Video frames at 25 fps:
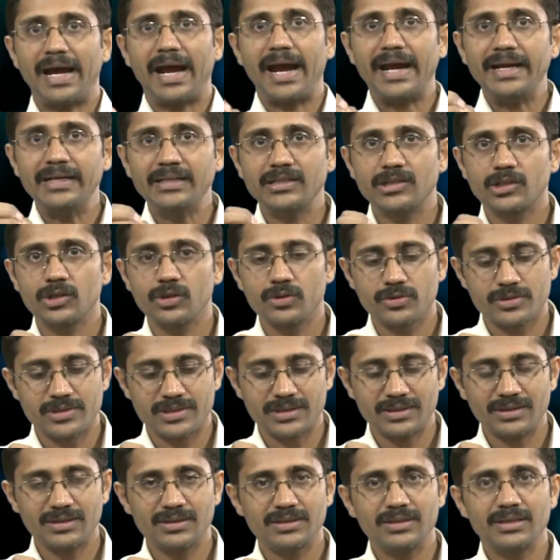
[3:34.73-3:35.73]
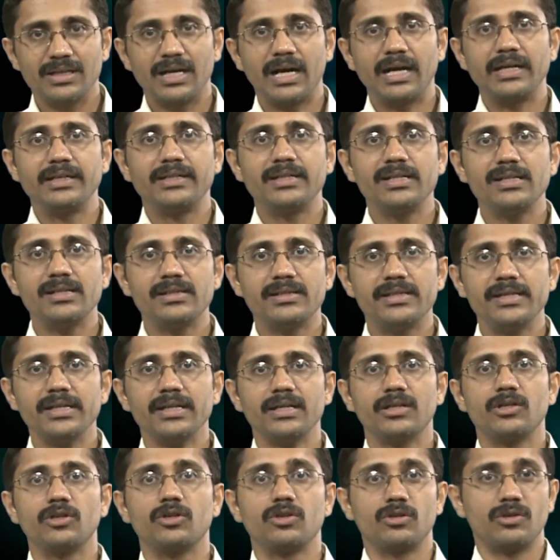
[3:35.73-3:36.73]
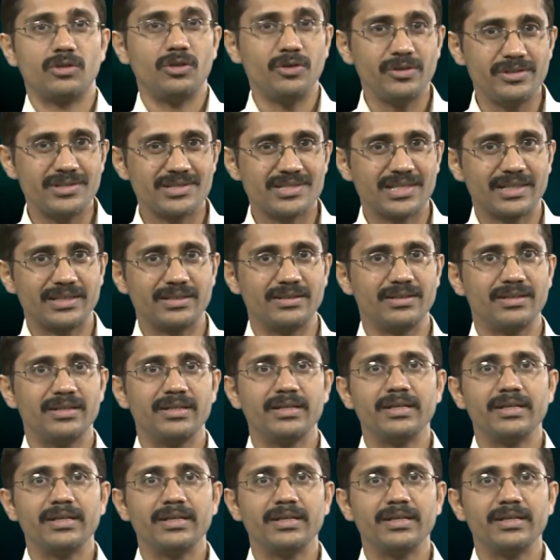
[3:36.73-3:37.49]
and closer until they coincide.